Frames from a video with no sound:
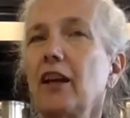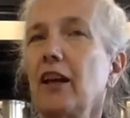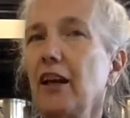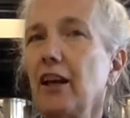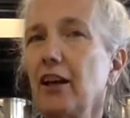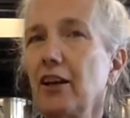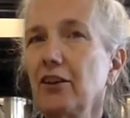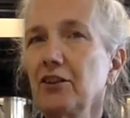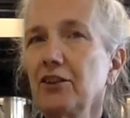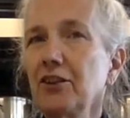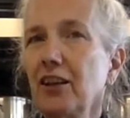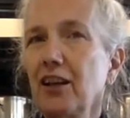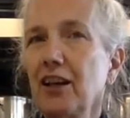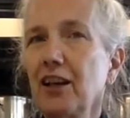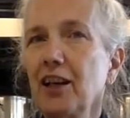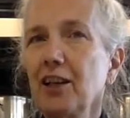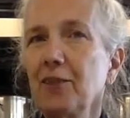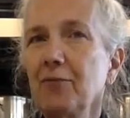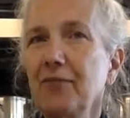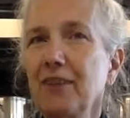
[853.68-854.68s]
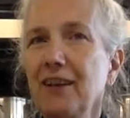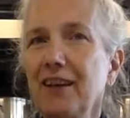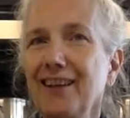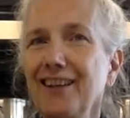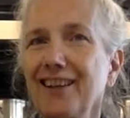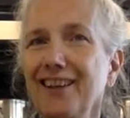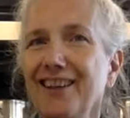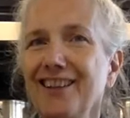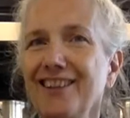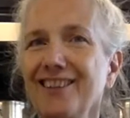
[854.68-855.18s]
airtime, I
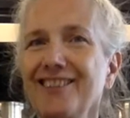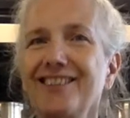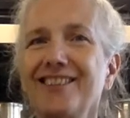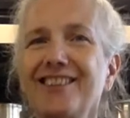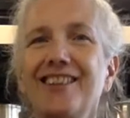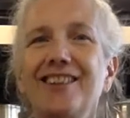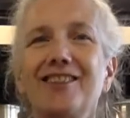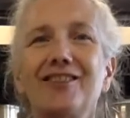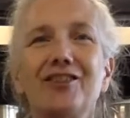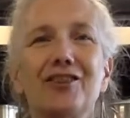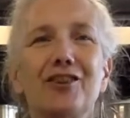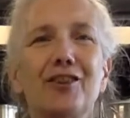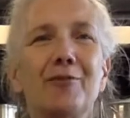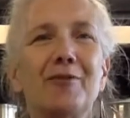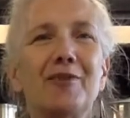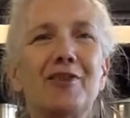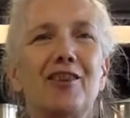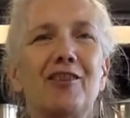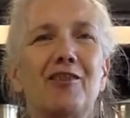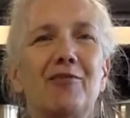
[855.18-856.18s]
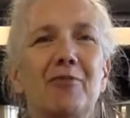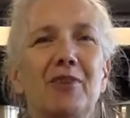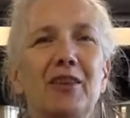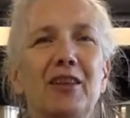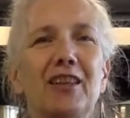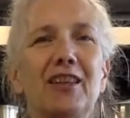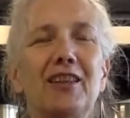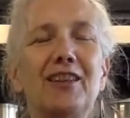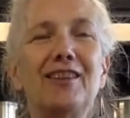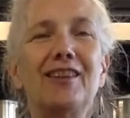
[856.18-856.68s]
guess, in terms of
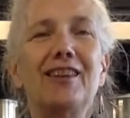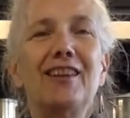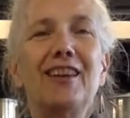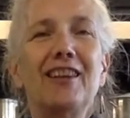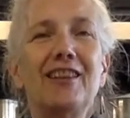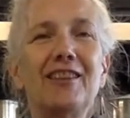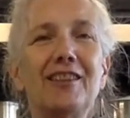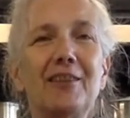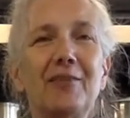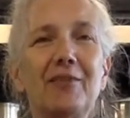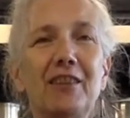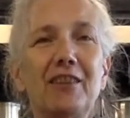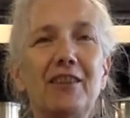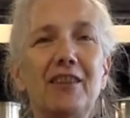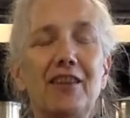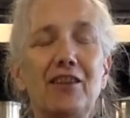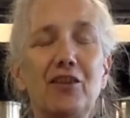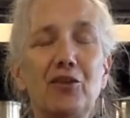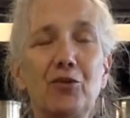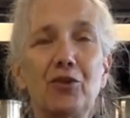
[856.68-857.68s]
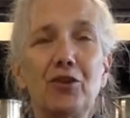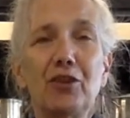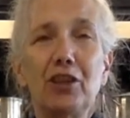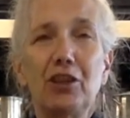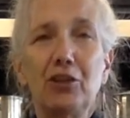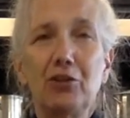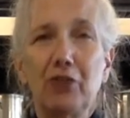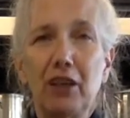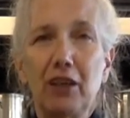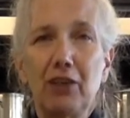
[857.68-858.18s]
being something that's really
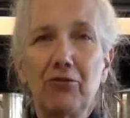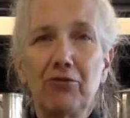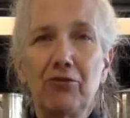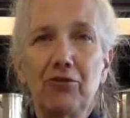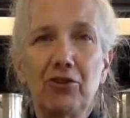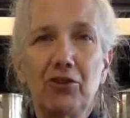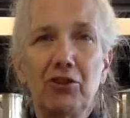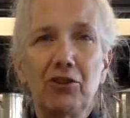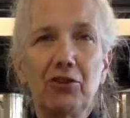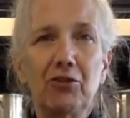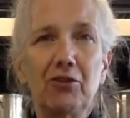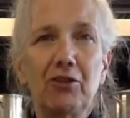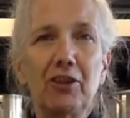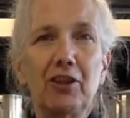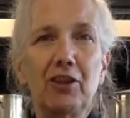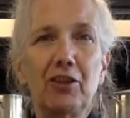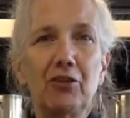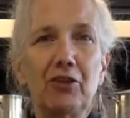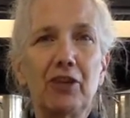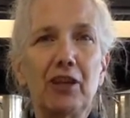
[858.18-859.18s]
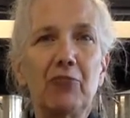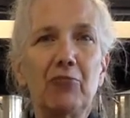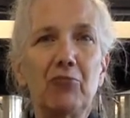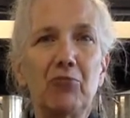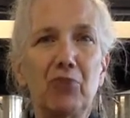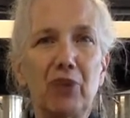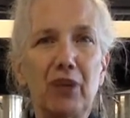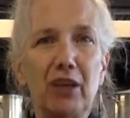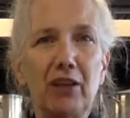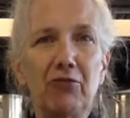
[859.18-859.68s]
great for you and a great
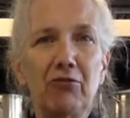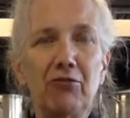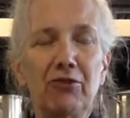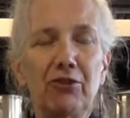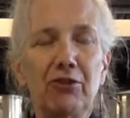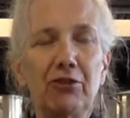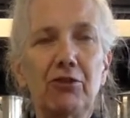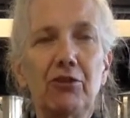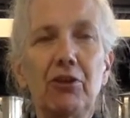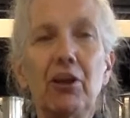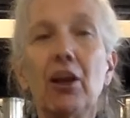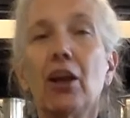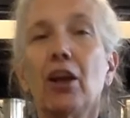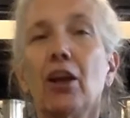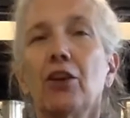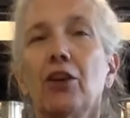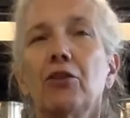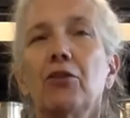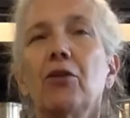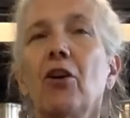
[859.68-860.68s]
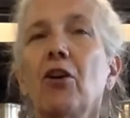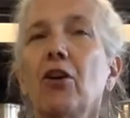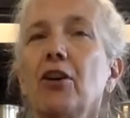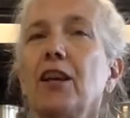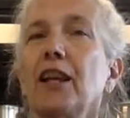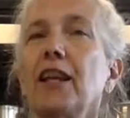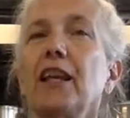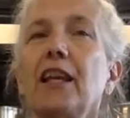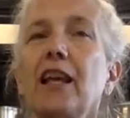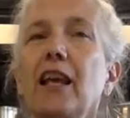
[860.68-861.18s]
brain food. You
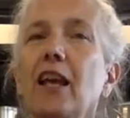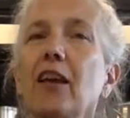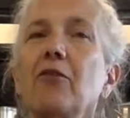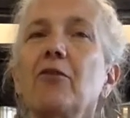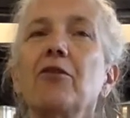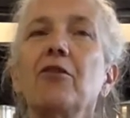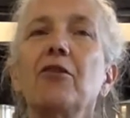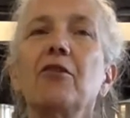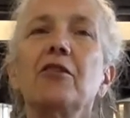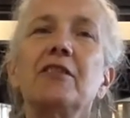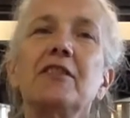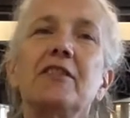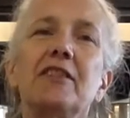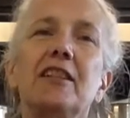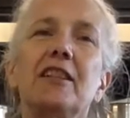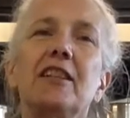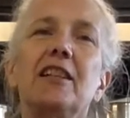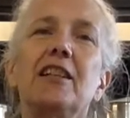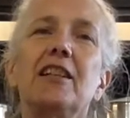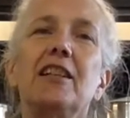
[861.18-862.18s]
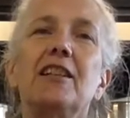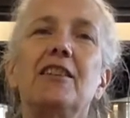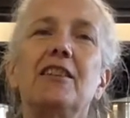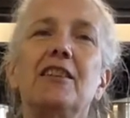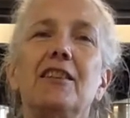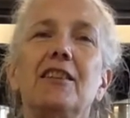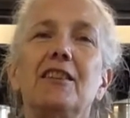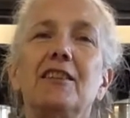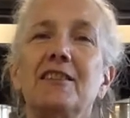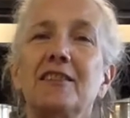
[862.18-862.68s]
hardly ever see
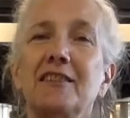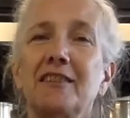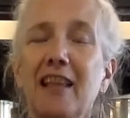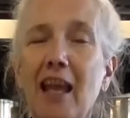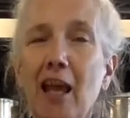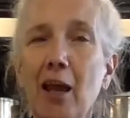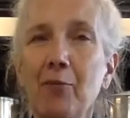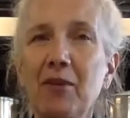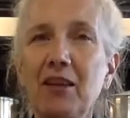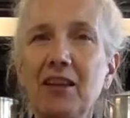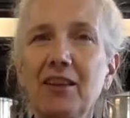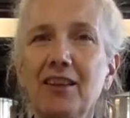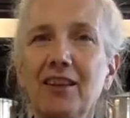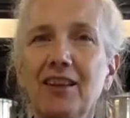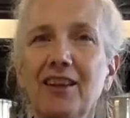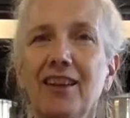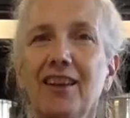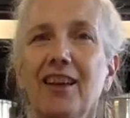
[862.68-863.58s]
salmon